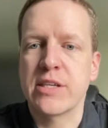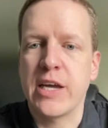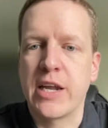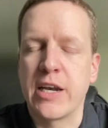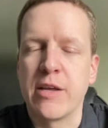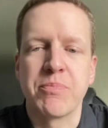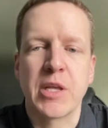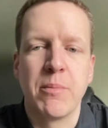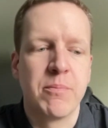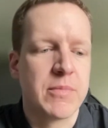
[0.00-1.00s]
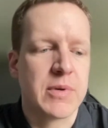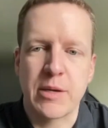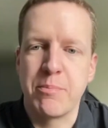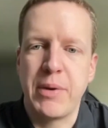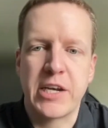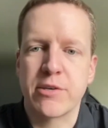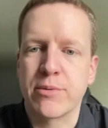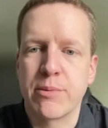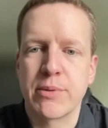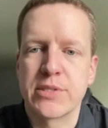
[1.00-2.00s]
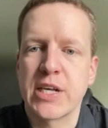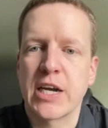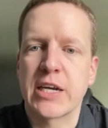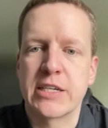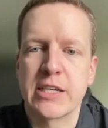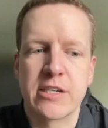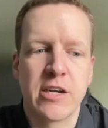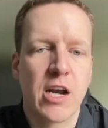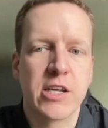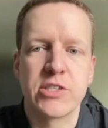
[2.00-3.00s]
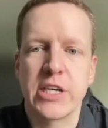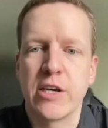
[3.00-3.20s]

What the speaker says: in like battery recycling technology